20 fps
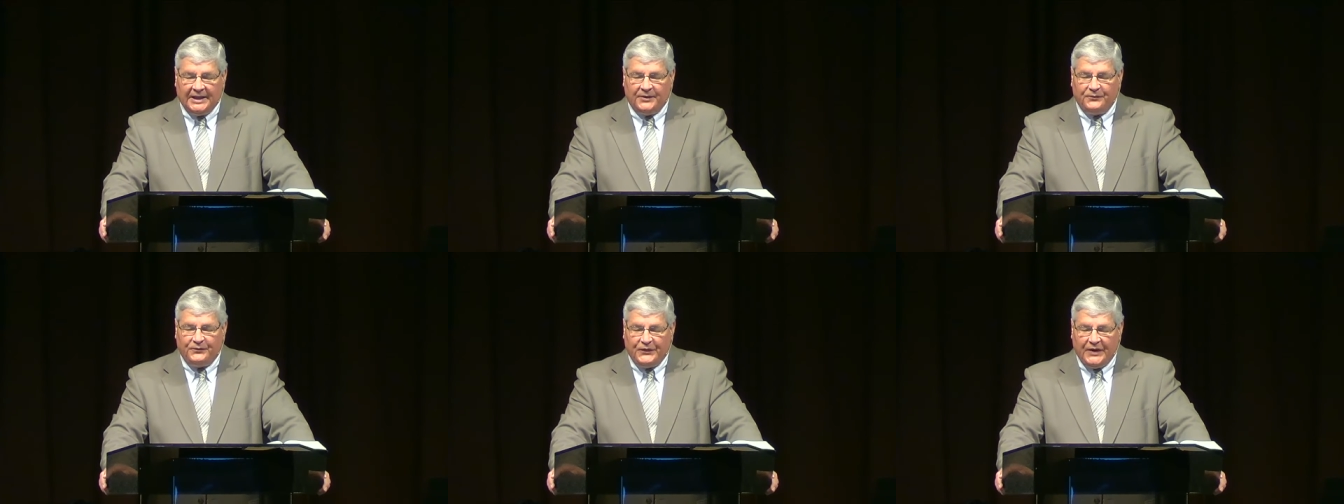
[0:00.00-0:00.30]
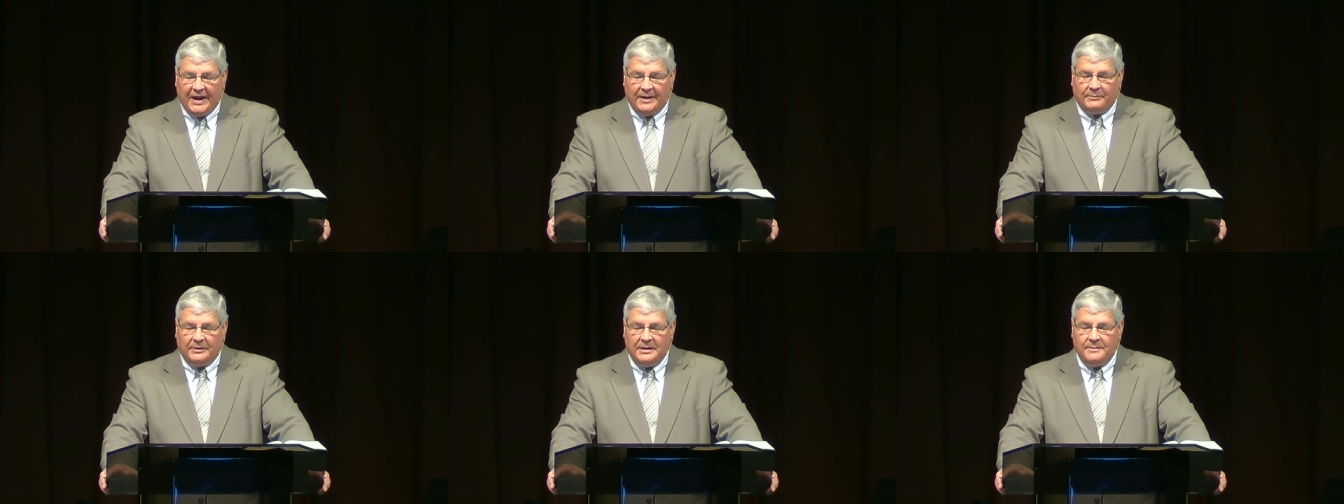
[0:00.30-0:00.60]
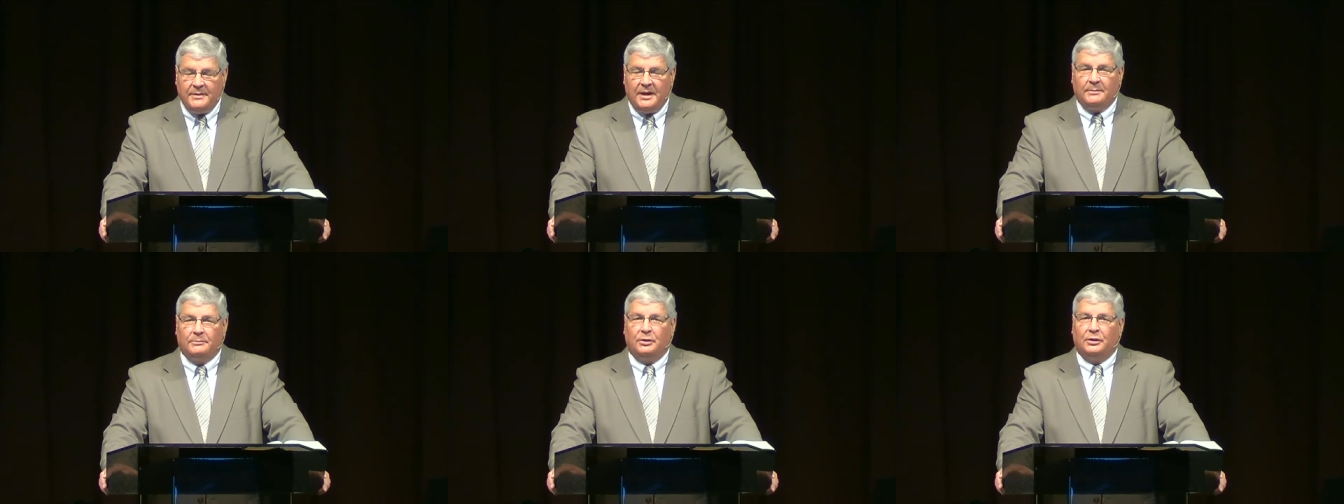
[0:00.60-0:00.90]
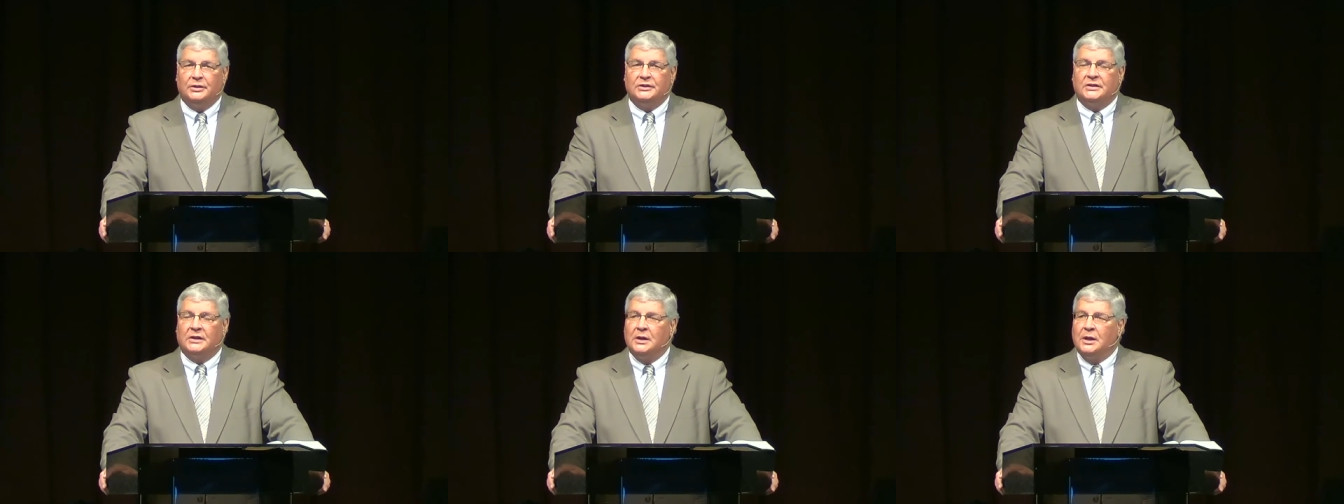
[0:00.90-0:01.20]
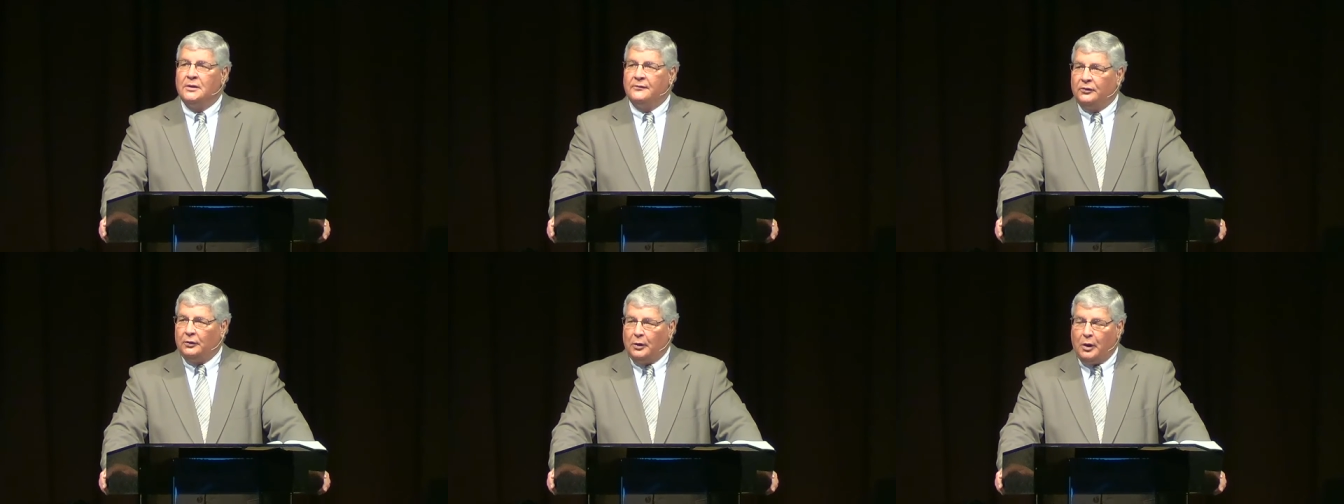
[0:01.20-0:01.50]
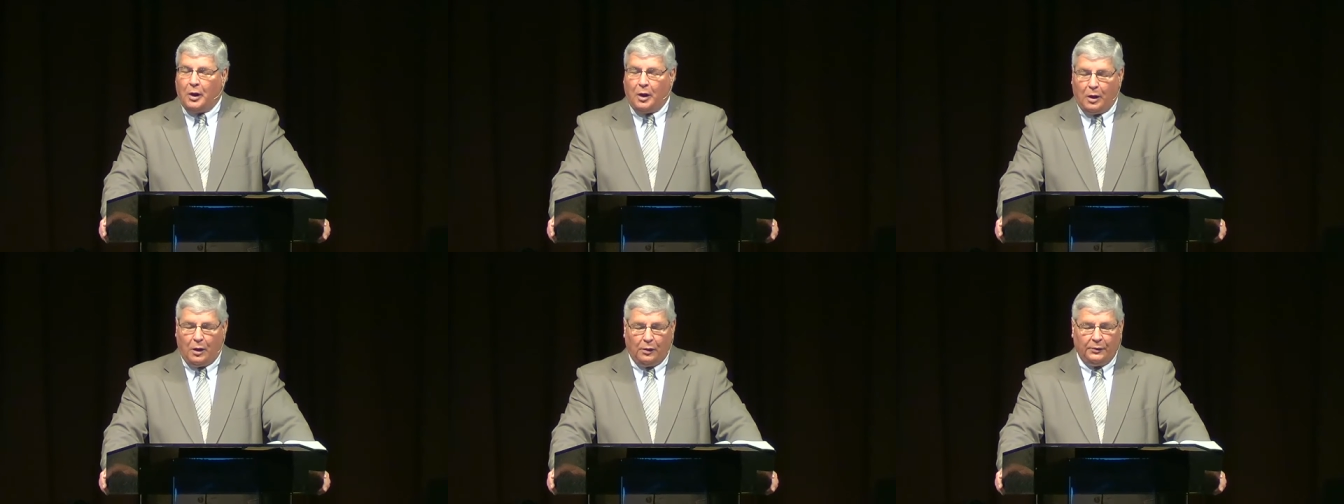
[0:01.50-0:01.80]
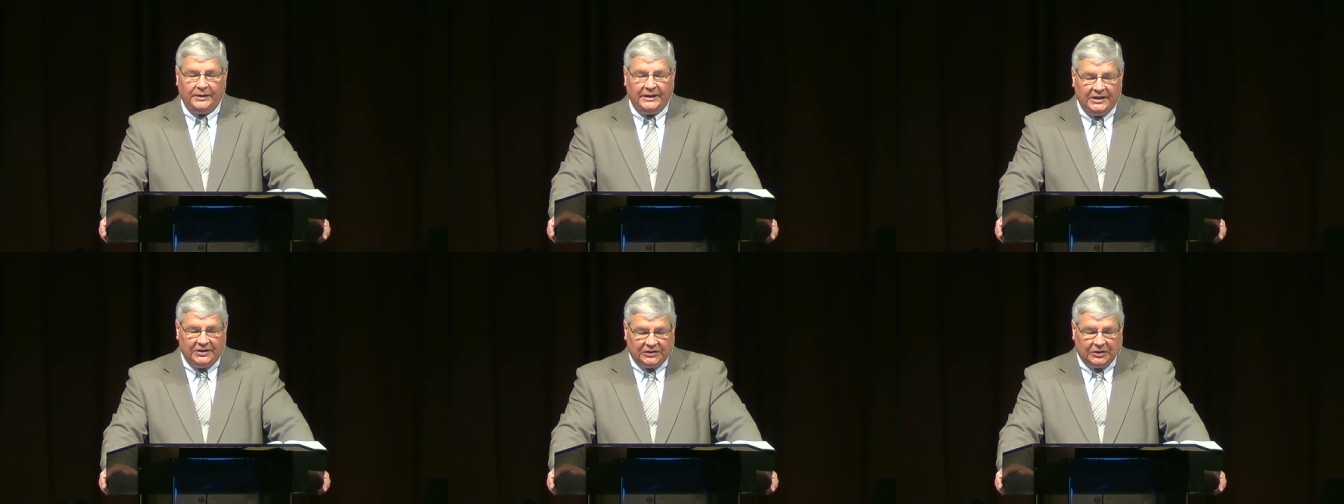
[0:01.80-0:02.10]
and family members for
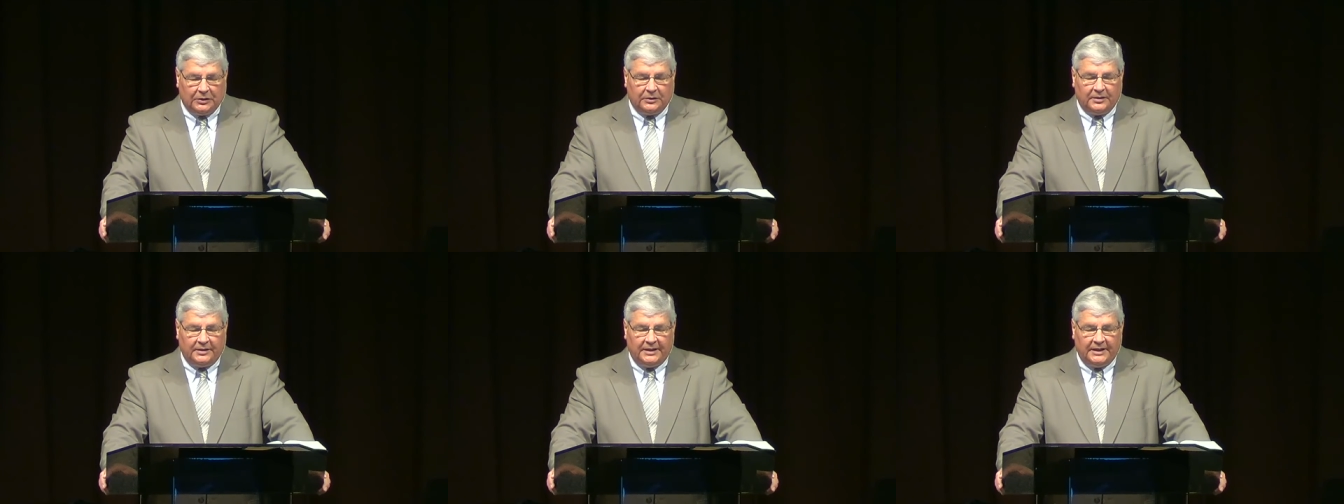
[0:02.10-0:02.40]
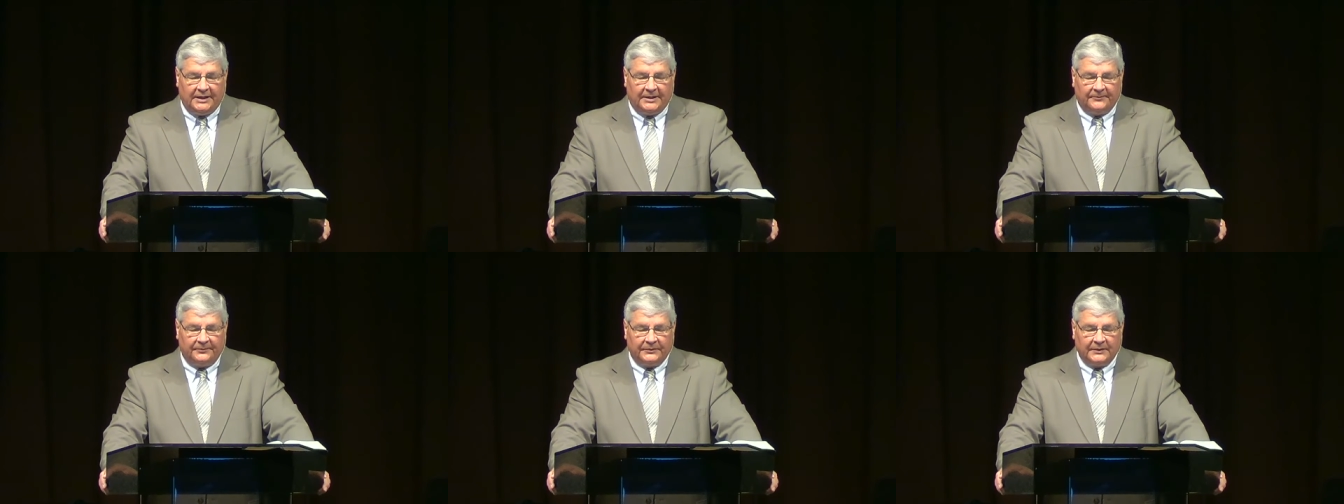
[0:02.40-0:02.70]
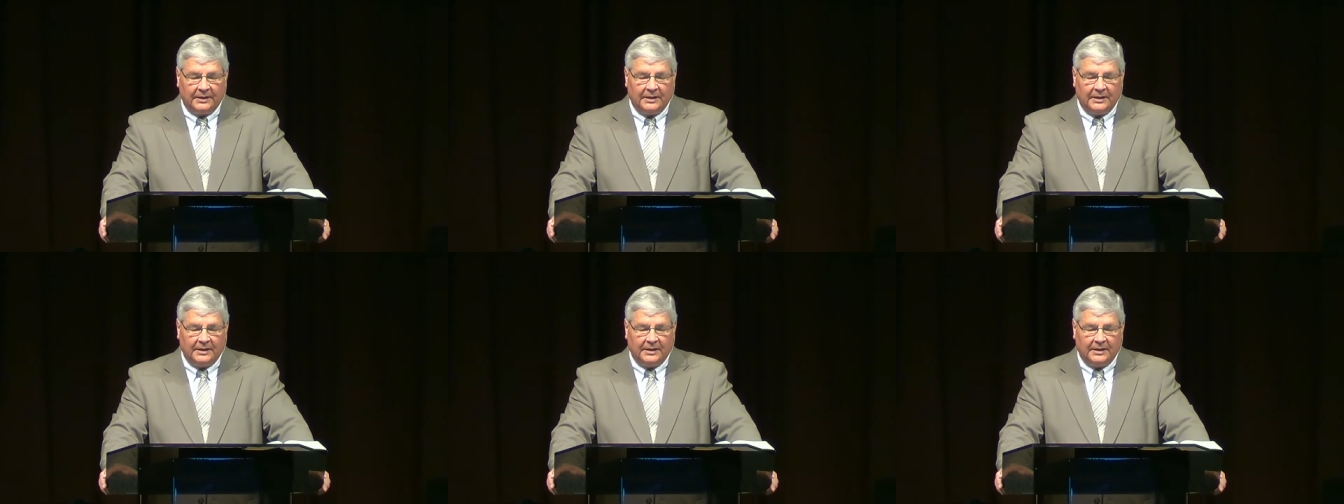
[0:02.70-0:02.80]
all eternity.